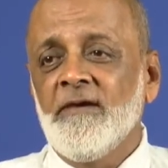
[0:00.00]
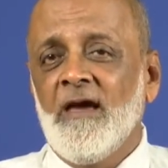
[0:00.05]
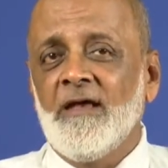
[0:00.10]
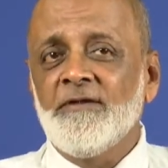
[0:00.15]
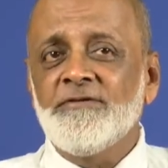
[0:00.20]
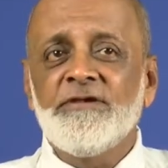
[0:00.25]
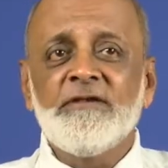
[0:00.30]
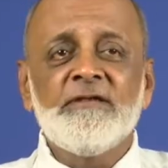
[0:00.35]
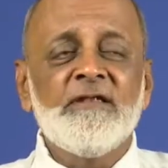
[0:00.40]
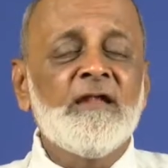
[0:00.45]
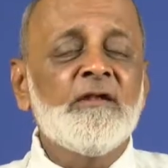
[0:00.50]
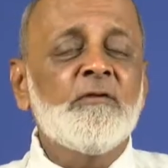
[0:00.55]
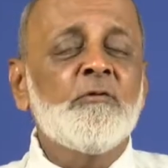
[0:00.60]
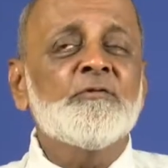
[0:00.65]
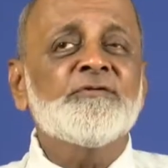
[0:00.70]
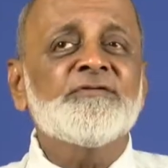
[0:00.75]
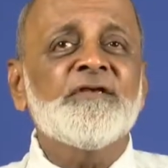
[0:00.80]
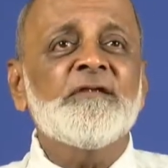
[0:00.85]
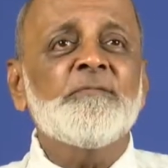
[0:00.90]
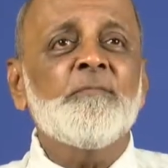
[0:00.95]
And she
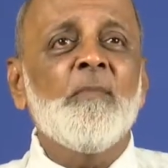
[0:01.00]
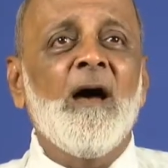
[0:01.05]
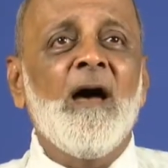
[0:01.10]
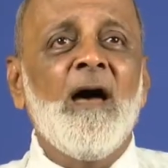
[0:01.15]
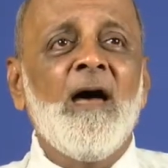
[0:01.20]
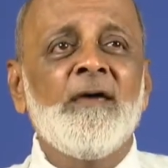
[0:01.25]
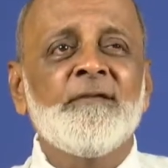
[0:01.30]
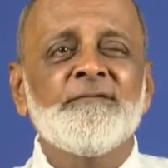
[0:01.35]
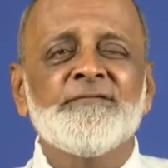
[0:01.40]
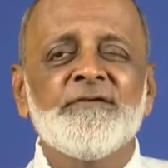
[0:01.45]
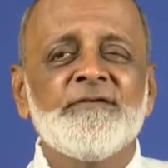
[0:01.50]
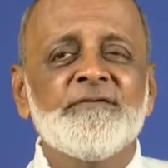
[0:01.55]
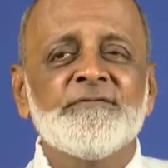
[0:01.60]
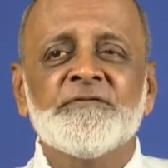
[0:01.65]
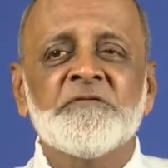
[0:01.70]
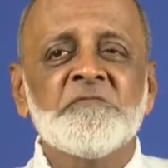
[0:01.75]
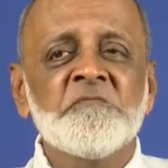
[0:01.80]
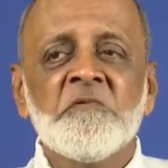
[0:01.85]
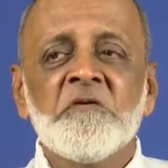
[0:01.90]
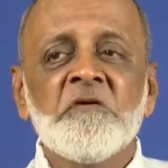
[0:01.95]
looks at my eye and
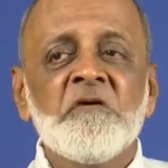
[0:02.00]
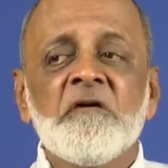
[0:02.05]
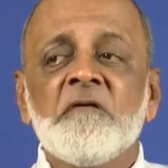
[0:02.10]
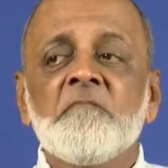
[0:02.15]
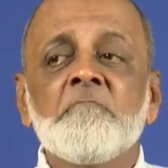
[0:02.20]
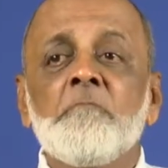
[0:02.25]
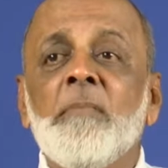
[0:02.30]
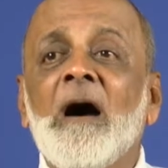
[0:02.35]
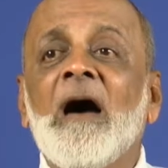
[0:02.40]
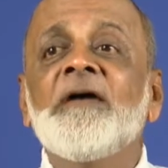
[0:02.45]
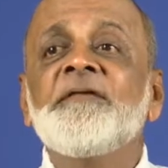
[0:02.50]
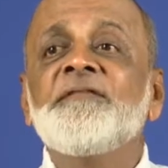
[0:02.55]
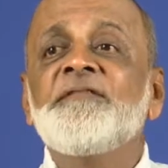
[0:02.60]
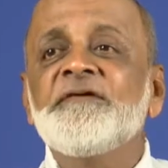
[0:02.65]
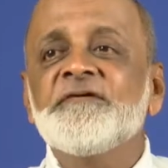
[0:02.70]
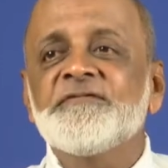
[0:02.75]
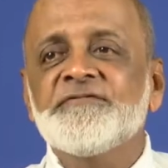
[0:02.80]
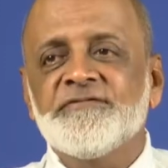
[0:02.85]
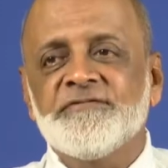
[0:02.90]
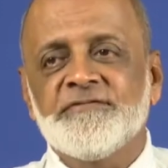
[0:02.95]
says, buy
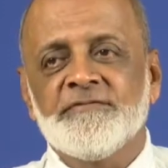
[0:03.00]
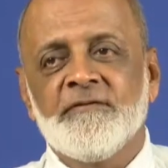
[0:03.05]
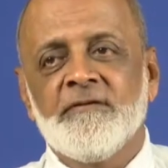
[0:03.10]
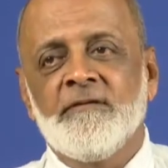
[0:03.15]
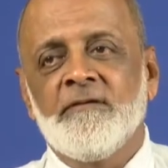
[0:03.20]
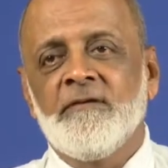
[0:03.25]
this.